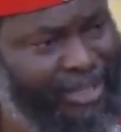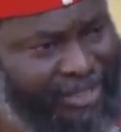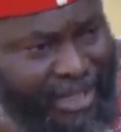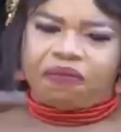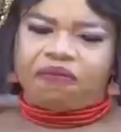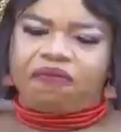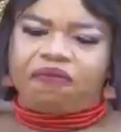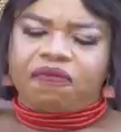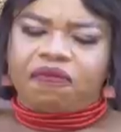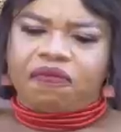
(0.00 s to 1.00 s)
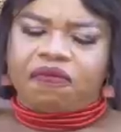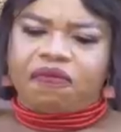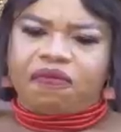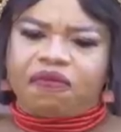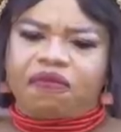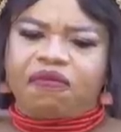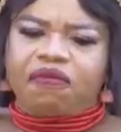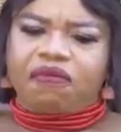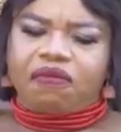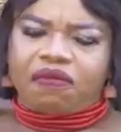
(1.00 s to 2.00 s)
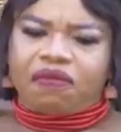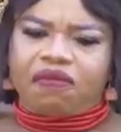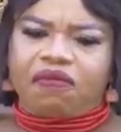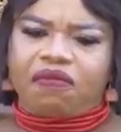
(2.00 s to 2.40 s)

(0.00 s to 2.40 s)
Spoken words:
as that. Relax. Okay?